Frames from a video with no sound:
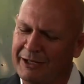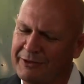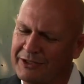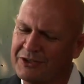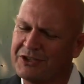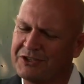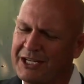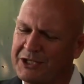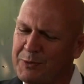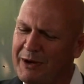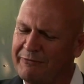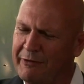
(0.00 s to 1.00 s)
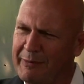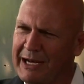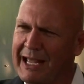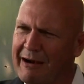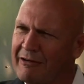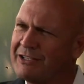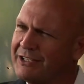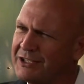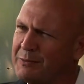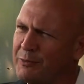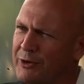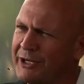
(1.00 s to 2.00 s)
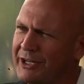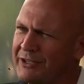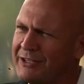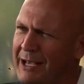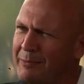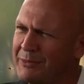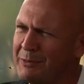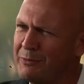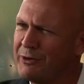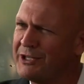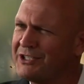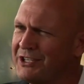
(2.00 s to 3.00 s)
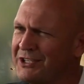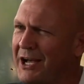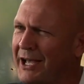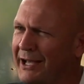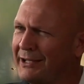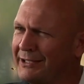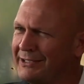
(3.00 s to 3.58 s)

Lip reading: think there's a sense where familiarity doesn't breed contempt, it breeds desire.